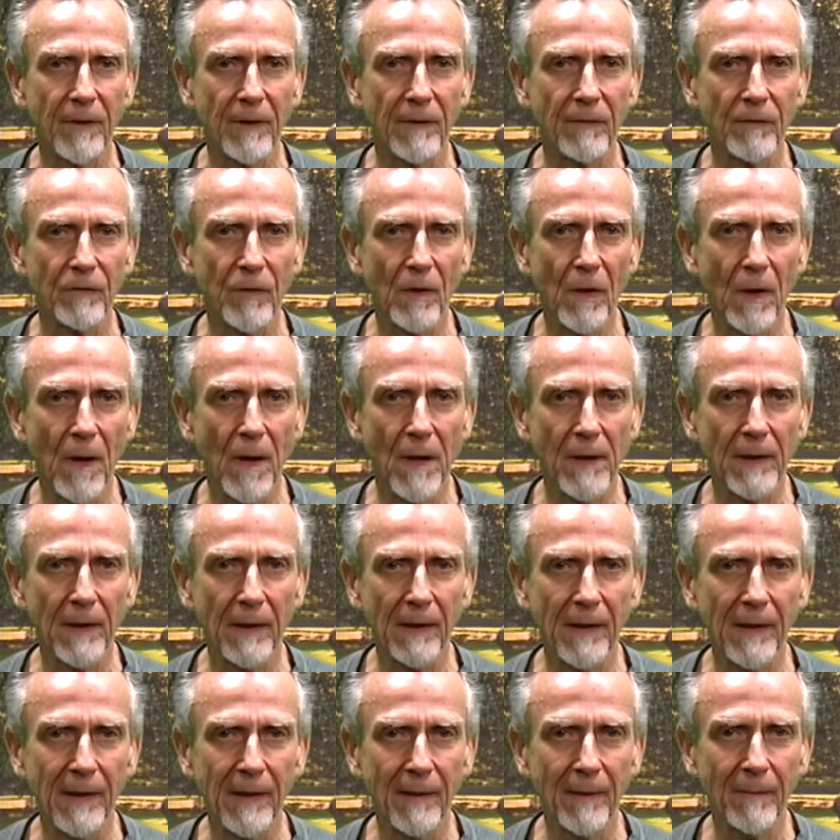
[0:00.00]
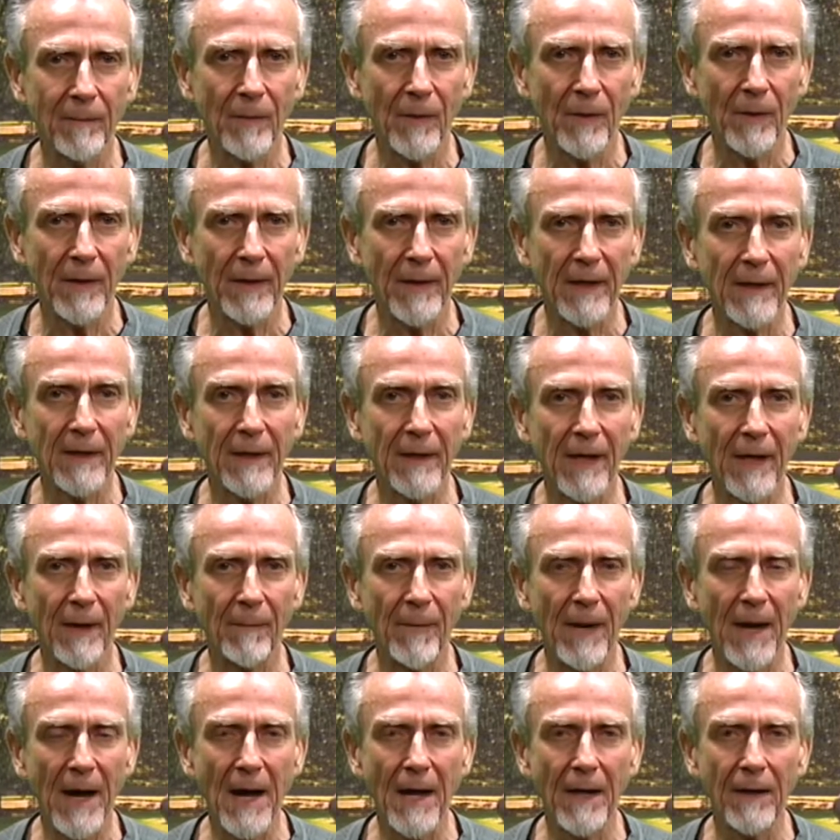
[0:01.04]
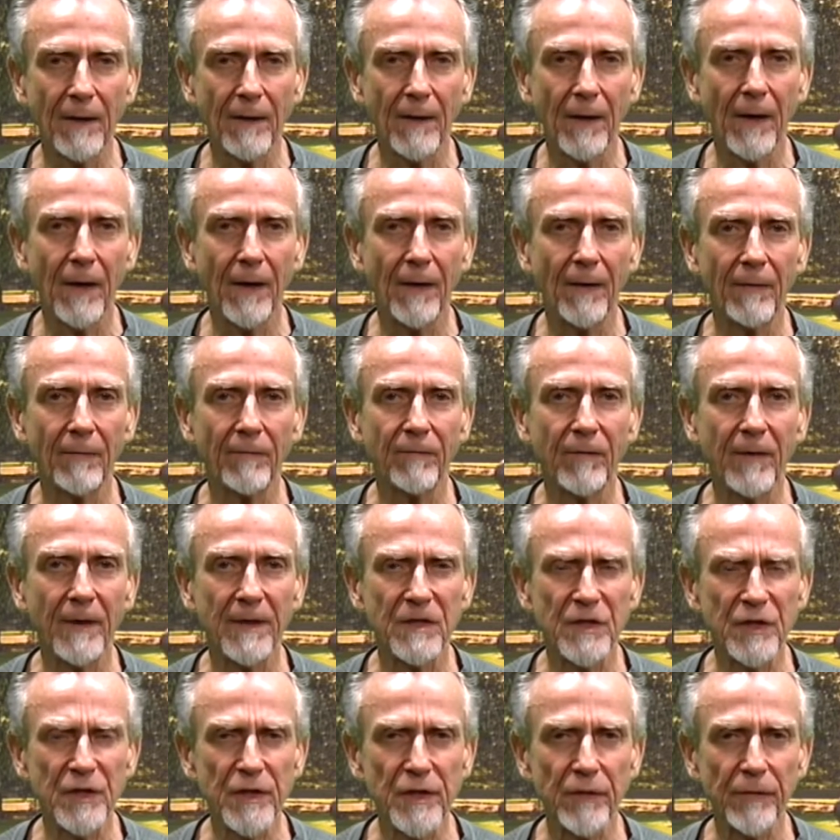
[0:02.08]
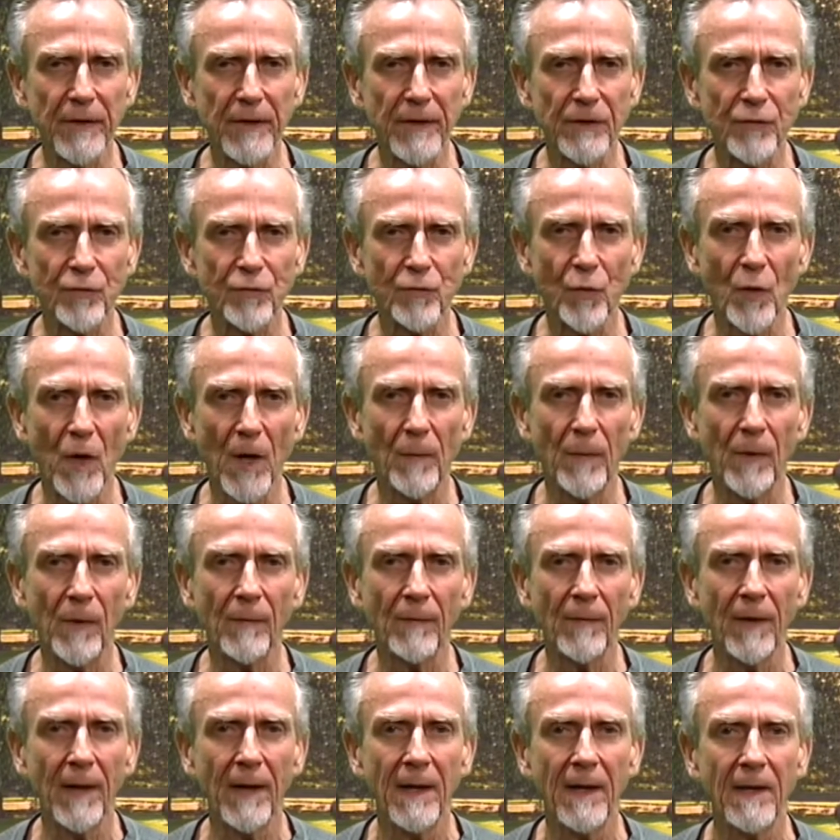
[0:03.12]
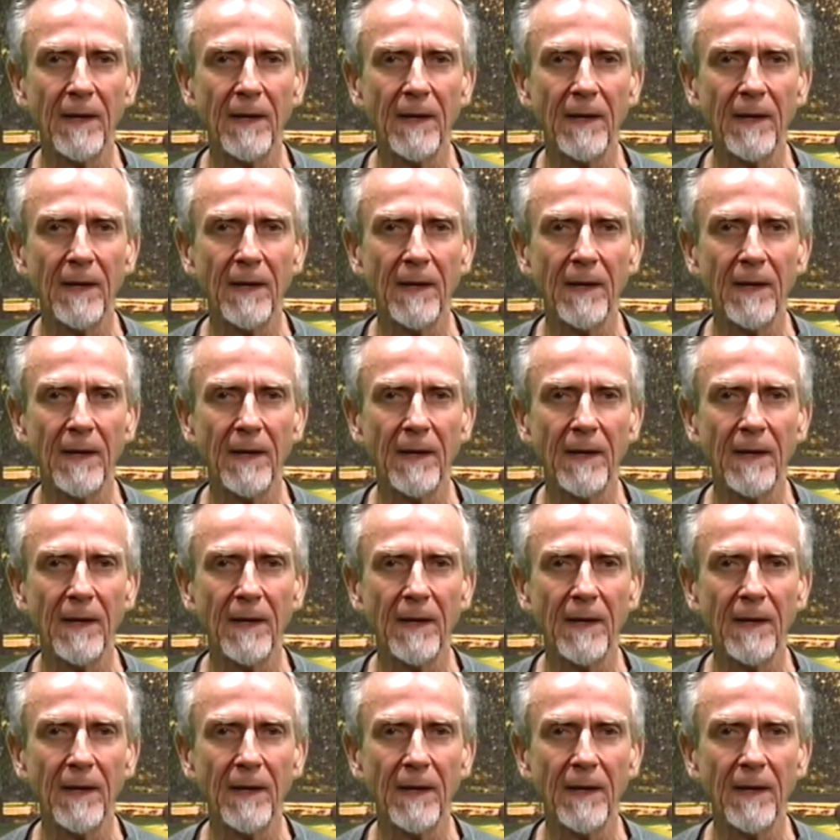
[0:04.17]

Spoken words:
talking him or getting him out of serious trouble,